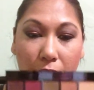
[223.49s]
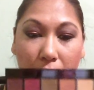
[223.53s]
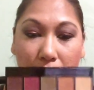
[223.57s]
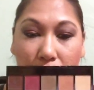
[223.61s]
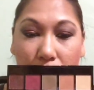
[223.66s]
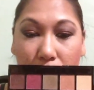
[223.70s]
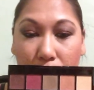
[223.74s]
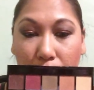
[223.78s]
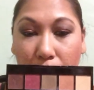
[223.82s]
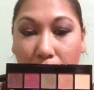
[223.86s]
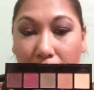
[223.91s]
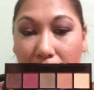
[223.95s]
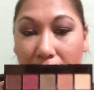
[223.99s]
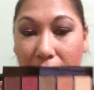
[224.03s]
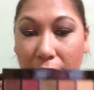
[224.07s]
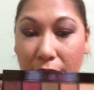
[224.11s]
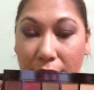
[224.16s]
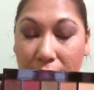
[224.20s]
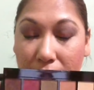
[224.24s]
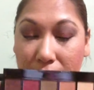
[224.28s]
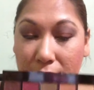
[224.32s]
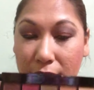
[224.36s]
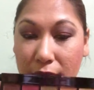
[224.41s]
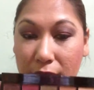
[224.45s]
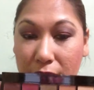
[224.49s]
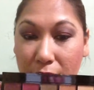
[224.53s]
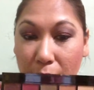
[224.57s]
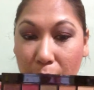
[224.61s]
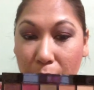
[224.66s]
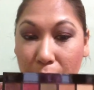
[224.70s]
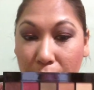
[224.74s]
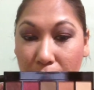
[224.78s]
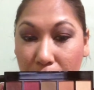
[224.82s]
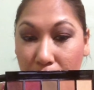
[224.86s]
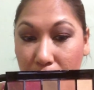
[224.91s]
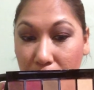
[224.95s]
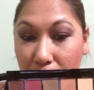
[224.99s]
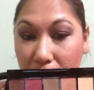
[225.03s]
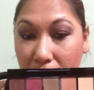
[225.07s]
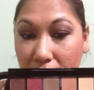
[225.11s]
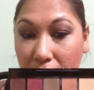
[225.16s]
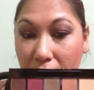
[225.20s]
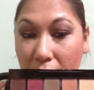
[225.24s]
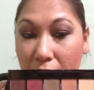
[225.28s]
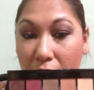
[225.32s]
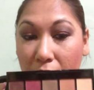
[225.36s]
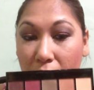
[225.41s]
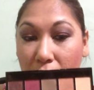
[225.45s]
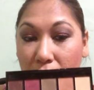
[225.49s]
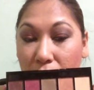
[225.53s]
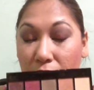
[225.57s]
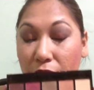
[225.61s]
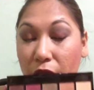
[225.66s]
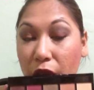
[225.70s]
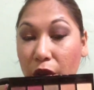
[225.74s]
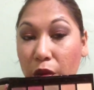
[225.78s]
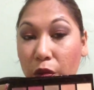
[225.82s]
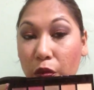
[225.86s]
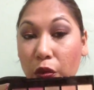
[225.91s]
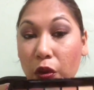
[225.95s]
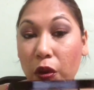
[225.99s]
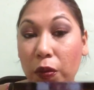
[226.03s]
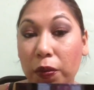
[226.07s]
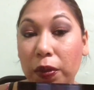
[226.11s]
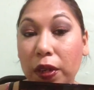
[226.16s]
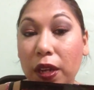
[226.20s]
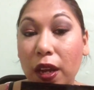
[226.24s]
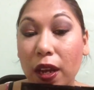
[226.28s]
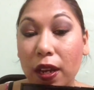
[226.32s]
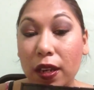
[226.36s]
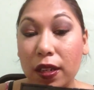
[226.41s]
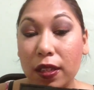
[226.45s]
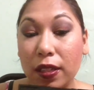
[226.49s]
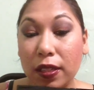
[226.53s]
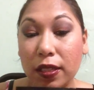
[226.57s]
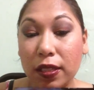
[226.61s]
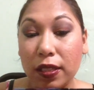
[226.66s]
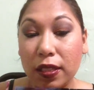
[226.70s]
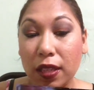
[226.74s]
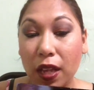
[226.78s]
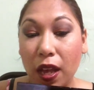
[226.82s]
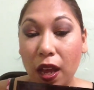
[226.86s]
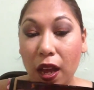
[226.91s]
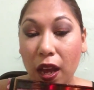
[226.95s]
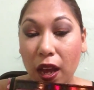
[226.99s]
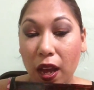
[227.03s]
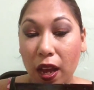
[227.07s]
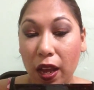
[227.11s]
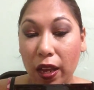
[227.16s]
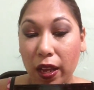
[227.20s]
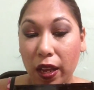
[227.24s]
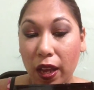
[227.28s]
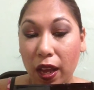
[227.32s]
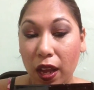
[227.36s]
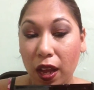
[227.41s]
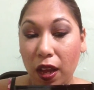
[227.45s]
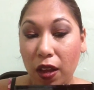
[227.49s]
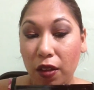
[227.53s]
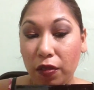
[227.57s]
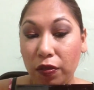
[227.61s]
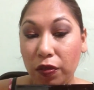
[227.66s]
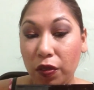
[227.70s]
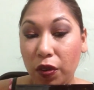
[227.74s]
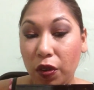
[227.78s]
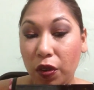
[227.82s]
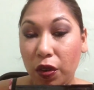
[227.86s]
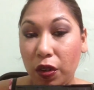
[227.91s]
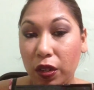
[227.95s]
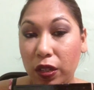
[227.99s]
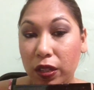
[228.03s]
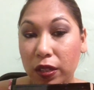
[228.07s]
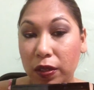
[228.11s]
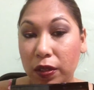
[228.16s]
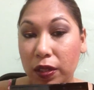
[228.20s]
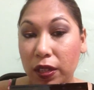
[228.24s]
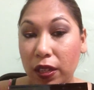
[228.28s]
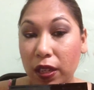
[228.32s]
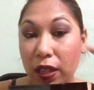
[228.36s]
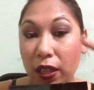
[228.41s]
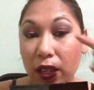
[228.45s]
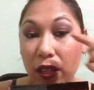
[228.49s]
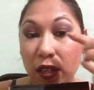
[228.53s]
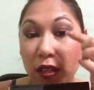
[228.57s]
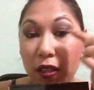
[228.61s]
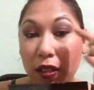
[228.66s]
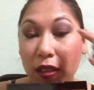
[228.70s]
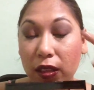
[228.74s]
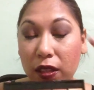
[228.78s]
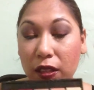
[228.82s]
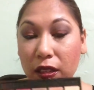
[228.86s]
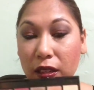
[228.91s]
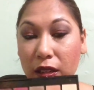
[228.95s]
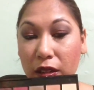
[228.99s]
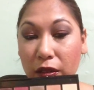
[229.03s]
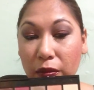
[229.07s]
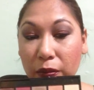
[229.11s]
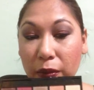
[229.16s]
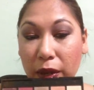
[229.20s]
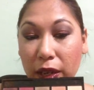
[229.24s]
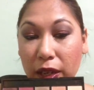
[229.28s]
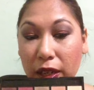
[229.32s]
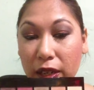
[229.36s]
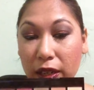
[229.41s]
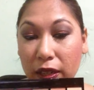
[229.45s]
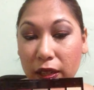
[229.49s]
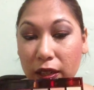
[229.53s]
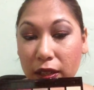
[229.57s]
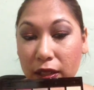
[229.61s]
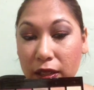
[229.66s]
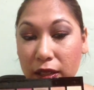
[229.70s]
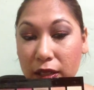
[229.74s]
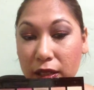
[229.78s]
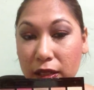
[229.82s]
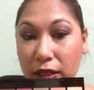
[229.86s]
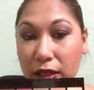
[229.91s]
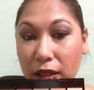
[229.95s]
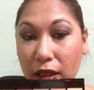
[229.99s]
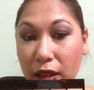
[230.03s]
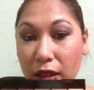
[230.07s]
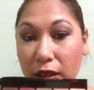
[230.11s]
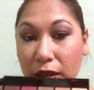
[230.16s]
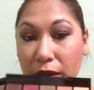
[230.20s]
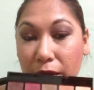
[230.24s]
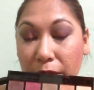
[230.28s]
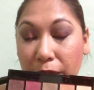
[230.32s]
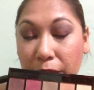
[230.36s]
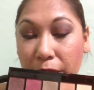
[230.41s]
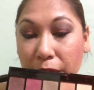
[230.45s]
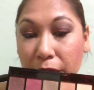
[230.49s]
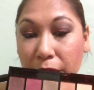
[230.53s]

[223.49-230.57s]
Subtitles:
So again, this is number 3. Very warm colors. I have on the inner third of my lid this color,